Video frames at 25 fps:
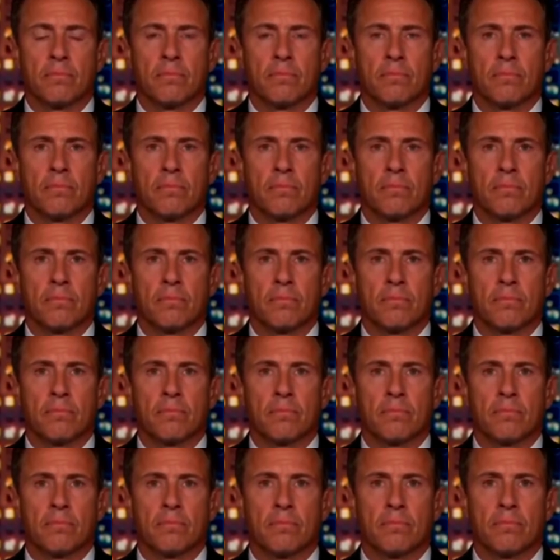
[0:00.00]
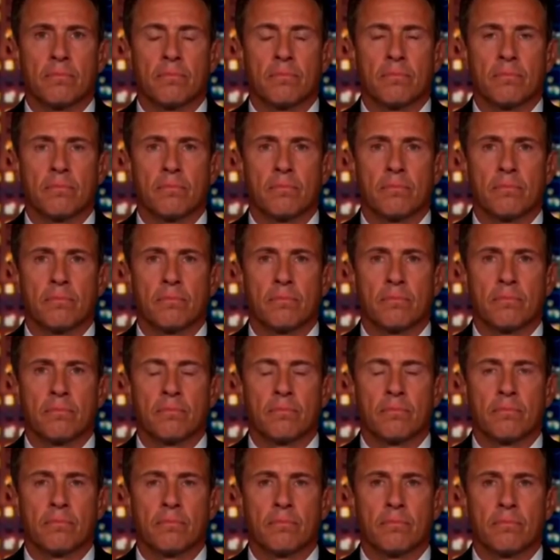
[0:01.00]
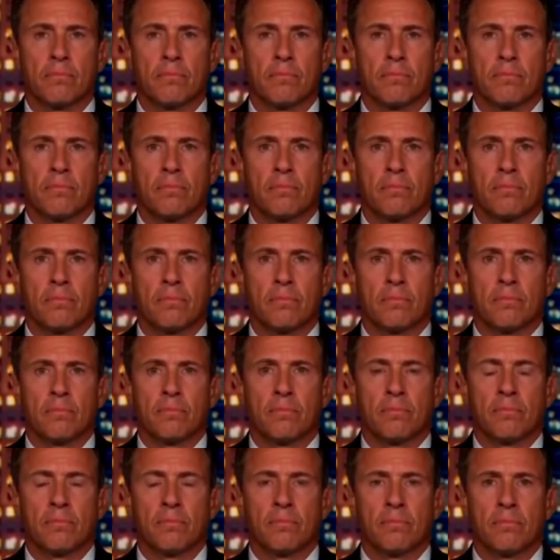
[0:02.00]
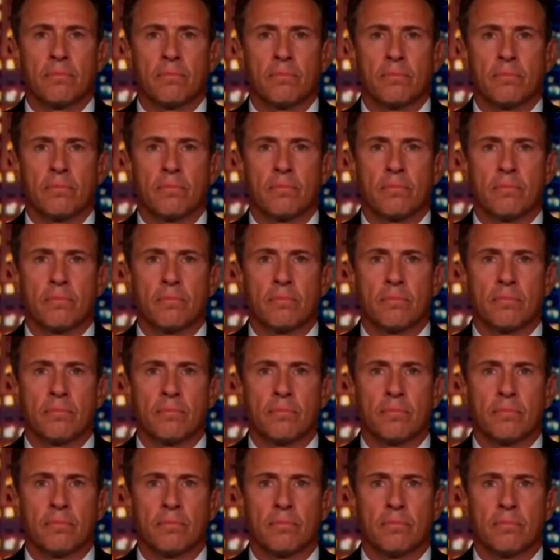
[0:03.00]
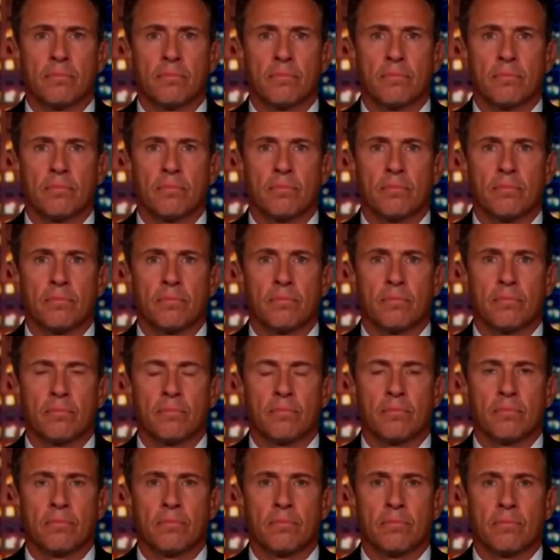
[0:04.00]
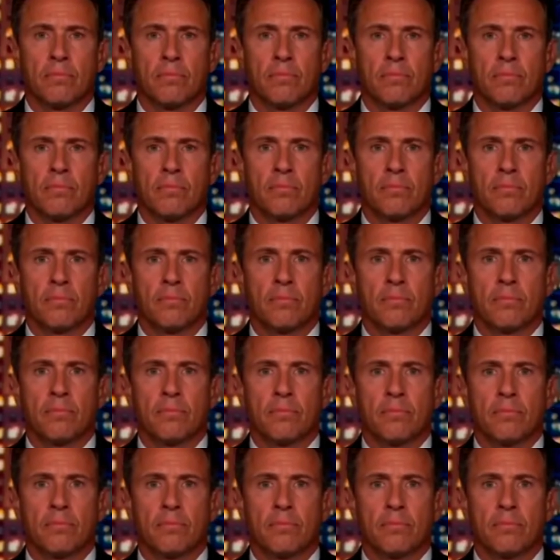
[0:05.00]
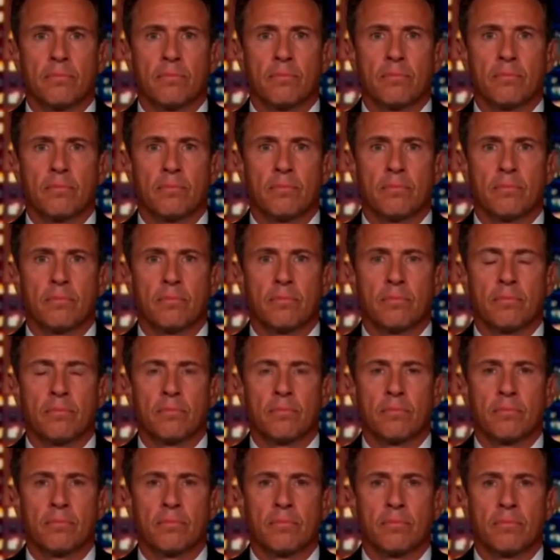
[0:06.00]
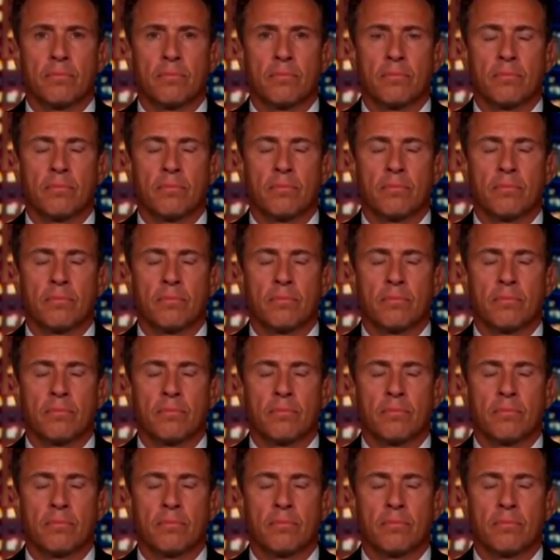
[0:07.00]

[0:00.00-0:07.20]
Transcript: This person isn't speaking.